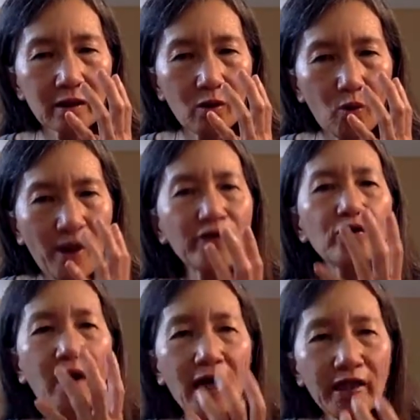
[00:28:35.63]
When
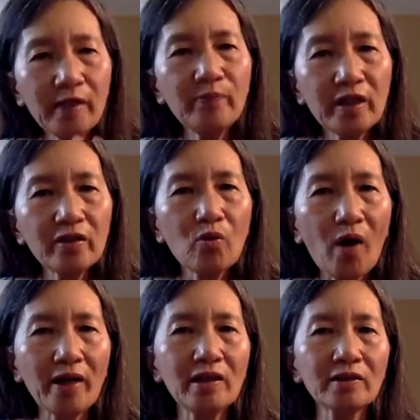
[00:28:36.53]
you are deep in the
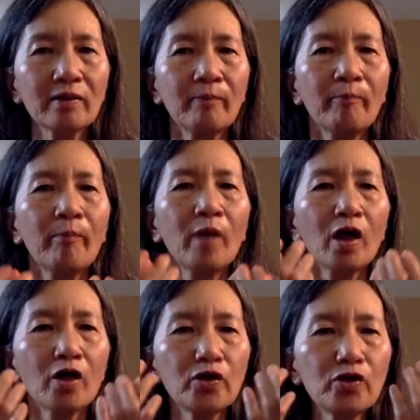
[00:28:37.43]
oneness,
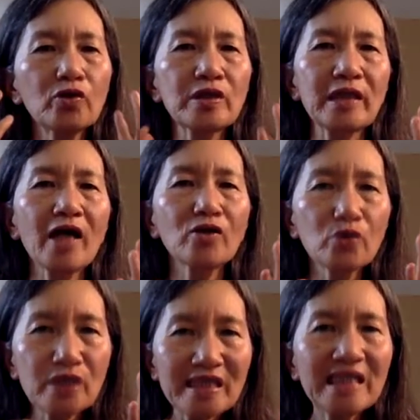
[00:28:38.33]
you start to
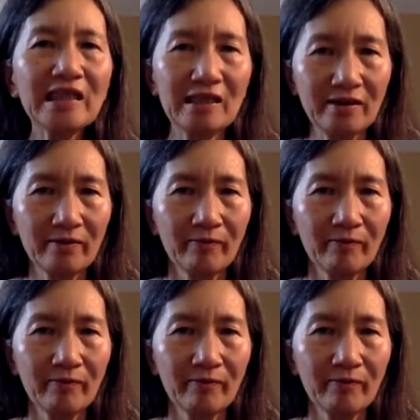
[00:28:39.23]
see